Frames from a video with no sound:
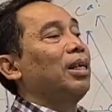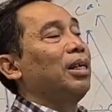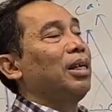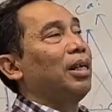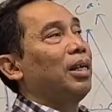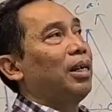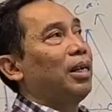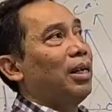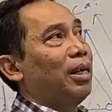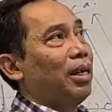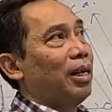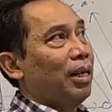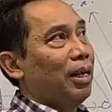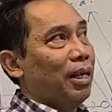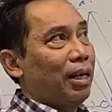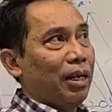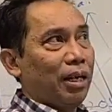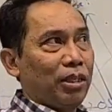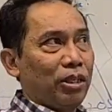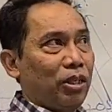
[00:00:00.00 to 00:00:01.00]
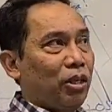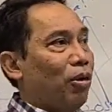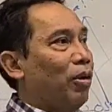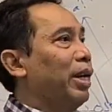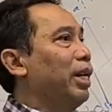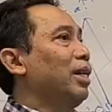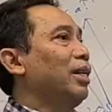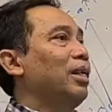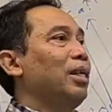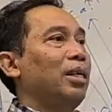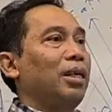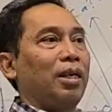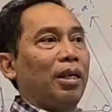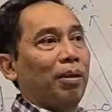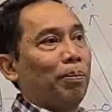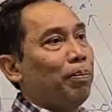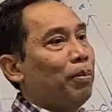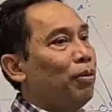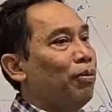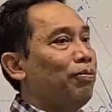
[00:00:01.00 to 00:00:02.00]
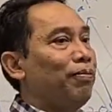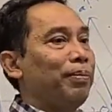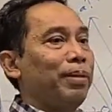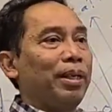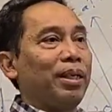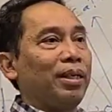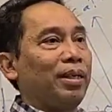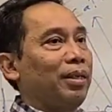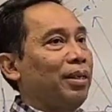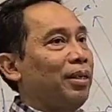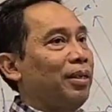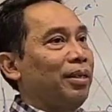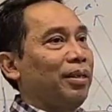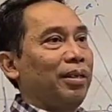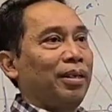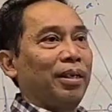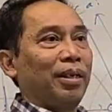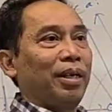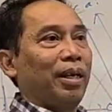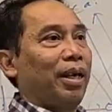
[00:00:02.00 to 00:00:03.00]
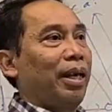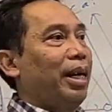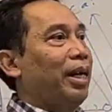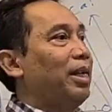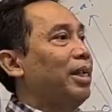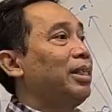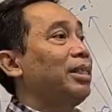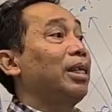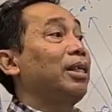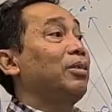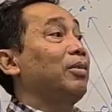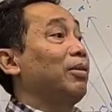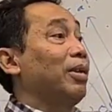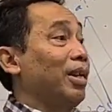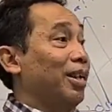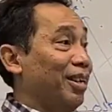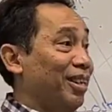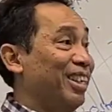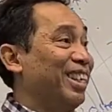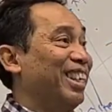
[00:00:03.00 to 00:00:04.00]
the joint, the movement, and etc.